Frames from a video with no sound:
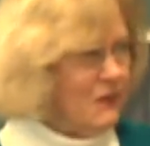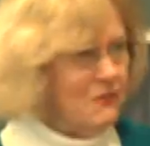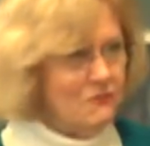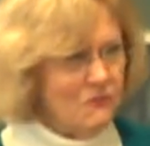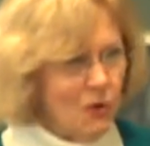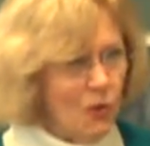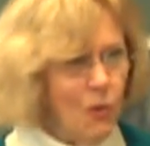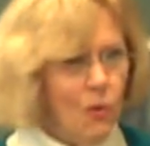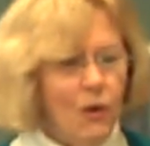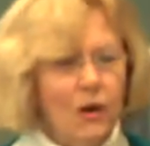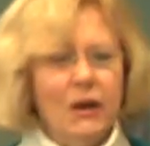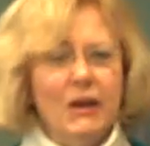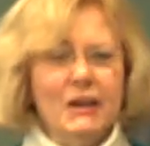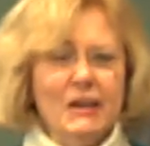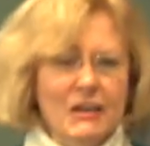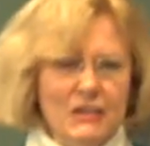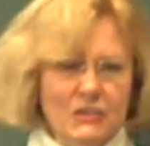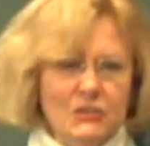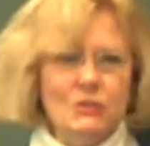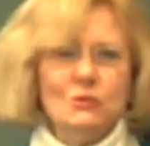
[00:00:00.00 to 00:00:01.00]
and 4
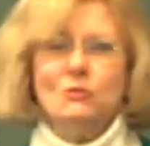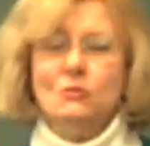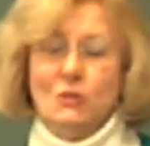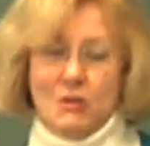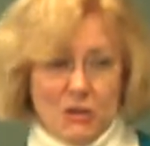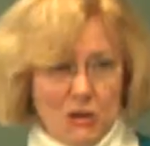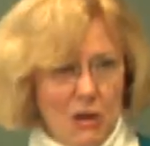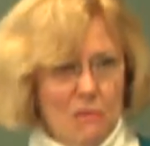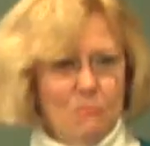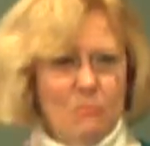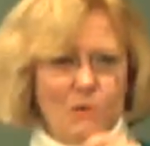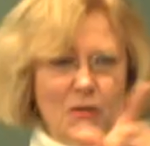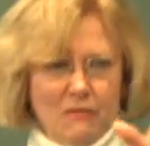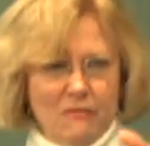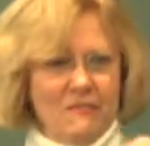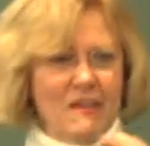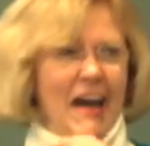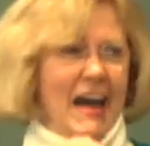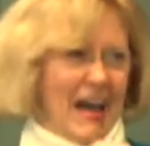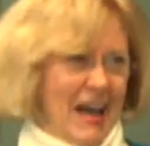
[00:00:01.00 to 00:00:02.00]
to the number
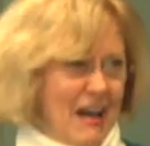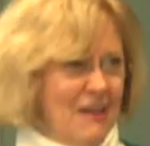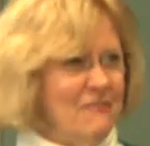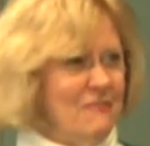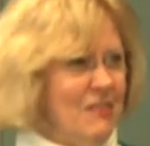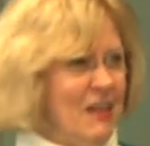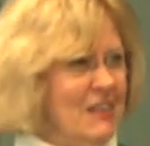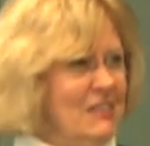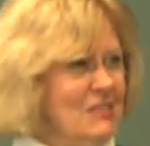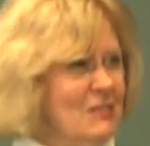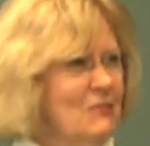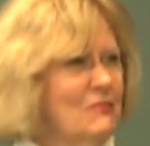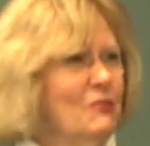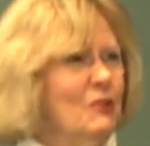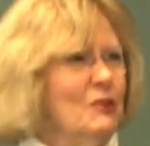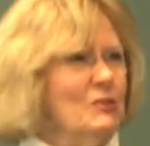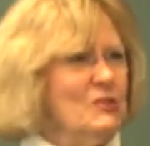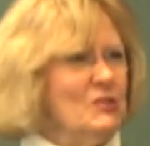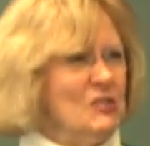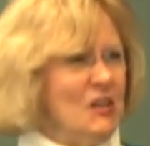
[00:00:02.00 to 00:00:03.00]
5. That's the
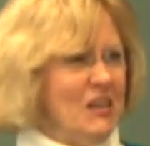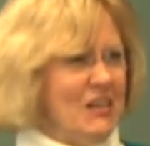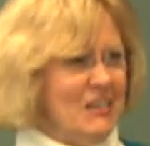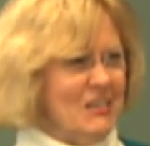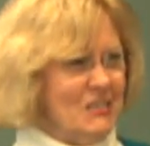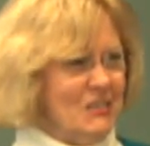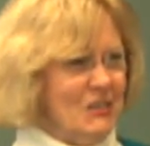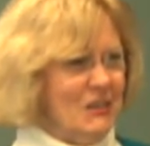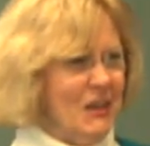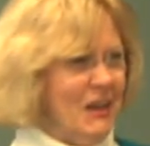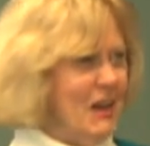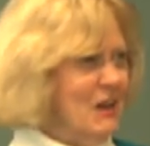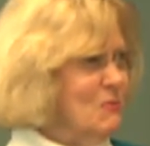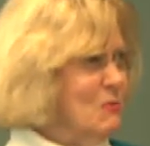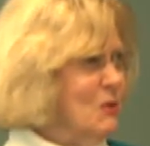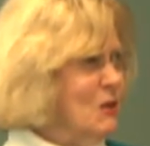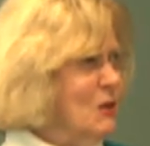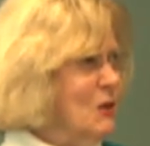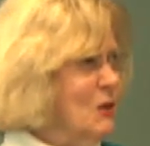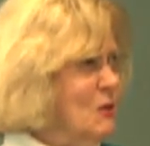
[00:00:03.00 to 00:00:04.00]
first change, okay?
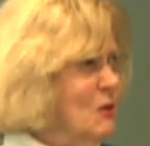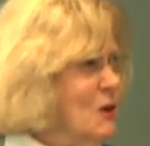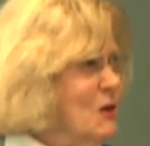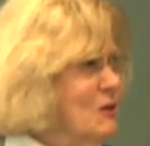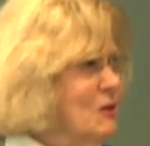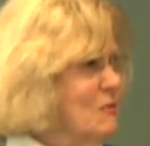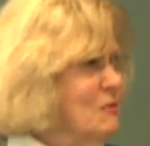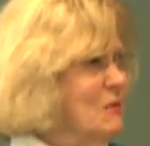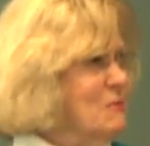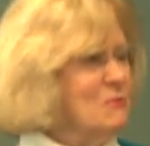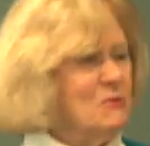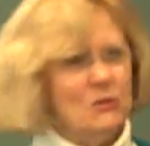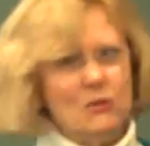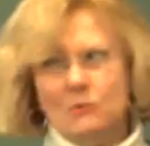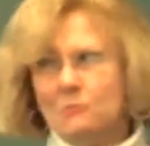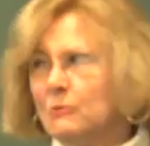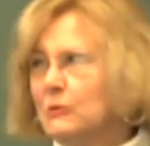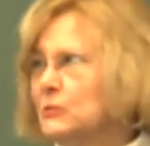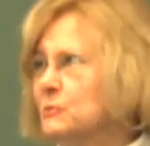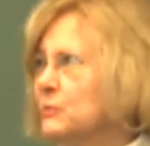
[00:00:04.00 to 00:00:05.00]
We're no longer Roman
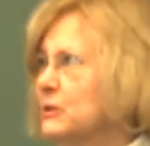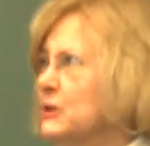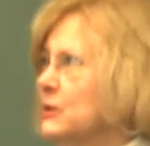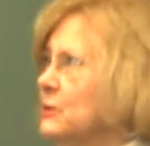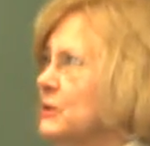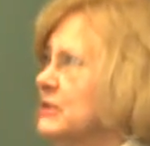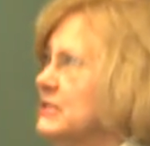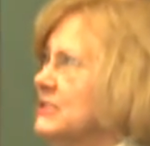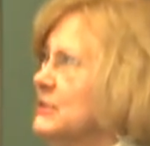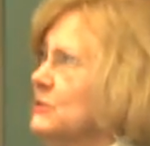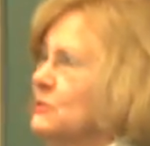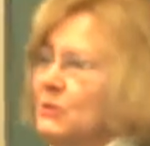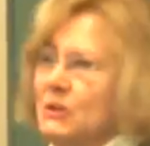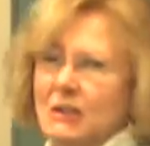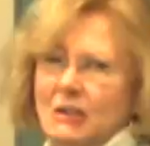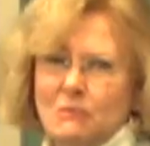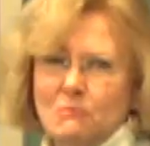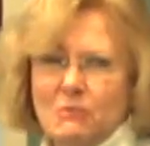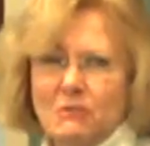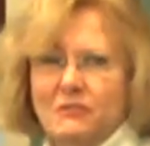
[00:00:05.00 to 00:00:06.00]
numerals. We're going to the
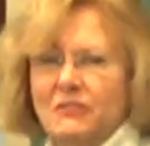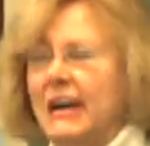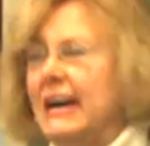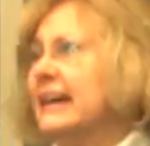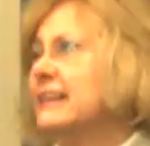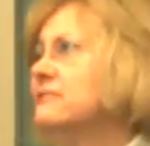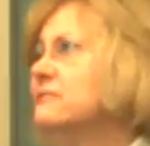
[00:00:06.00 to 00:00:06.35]
number 5.